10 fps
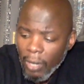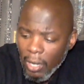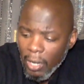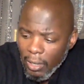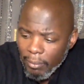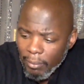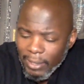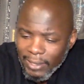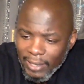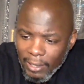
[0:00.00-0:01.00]

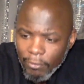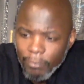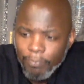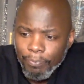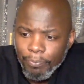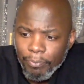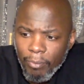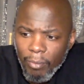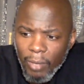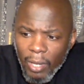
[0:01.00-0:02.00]
Myself,
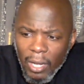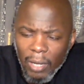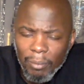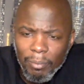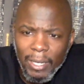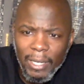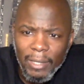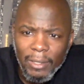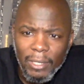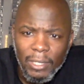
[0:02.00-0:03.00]

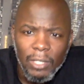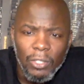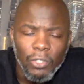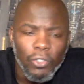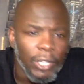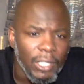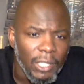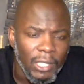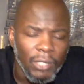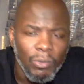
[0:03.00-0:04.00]
being just a
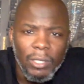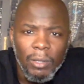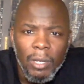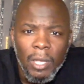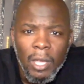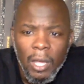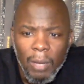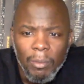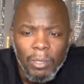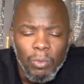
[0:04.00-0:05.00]
nutritionist, which
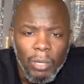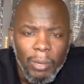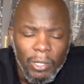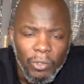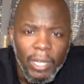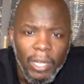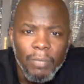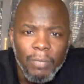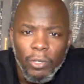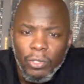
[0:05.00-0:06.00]
is one of my trades,
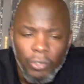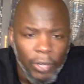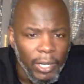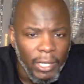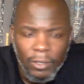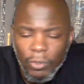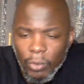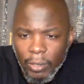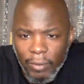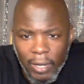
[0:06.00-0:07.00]
personal training,
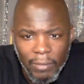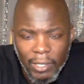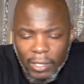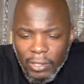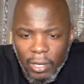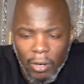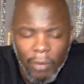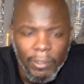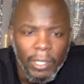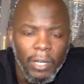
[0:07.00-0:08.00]
25 years. Y'all
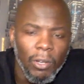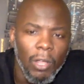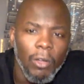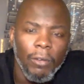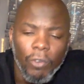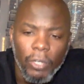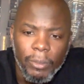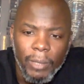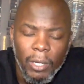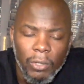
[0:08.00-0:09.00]
already know, law
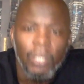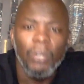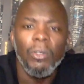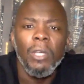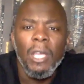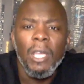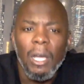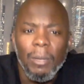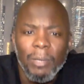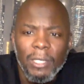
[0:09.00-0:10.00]
enforcement also.
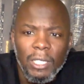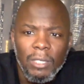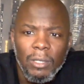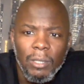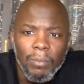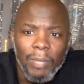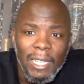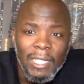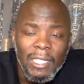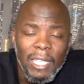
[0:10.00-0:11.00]
It's just some
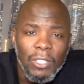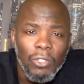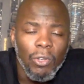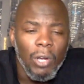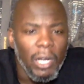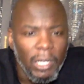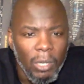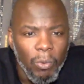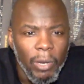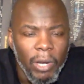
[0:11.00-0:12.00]
things that you are
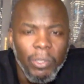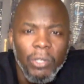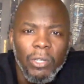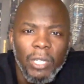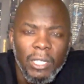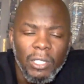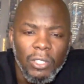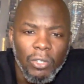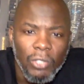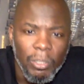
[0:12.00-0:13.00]
unaware when you hit the
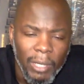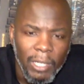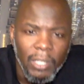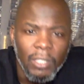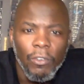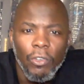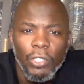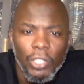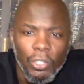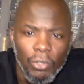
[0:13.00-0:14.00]
social media as far
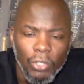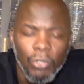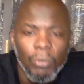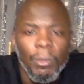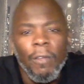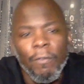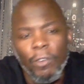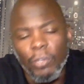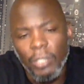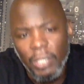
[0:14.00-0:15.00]
as YouTube
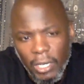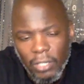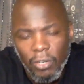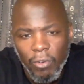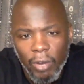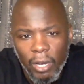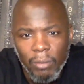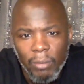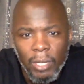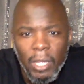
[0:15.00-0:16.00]
versus
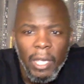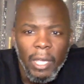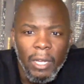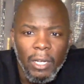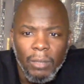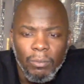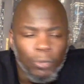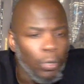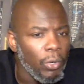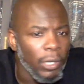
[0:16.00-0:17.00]
Instagram and
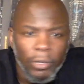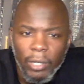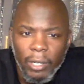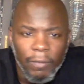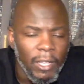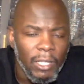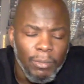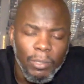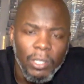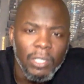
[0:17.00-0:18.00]
Twitter and
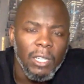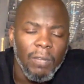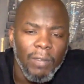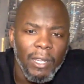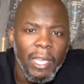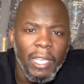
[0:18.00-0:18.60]
Facebook and stuff like that.